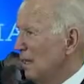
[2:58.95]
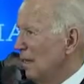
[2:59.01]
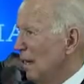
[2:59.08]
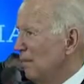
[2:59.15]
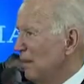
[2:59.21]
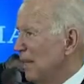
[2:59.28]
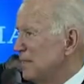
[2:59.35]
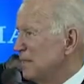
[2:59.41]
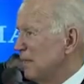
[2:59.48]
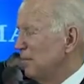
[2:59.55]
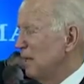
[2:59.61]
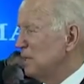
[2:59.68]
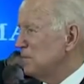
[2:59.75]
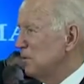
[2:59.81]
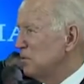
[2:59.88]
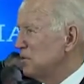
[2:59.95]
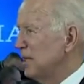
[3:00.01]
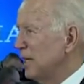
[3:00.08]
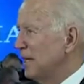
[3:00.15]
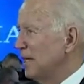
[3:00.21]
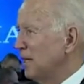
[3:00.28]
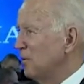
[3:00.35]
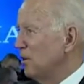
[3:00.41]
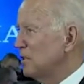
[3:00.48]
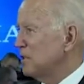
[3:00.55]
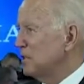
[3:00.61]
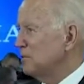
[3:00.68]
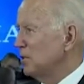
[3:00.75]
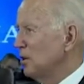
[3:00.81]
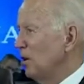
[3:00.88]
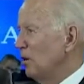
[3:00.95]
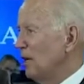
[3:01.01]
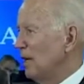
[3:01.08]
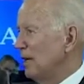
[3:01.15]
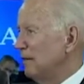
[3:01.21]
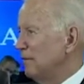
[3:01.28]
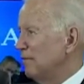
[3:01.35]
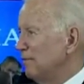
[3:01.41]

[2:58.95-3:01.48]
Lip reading: I'm not supposed to take any questions, but go ahead.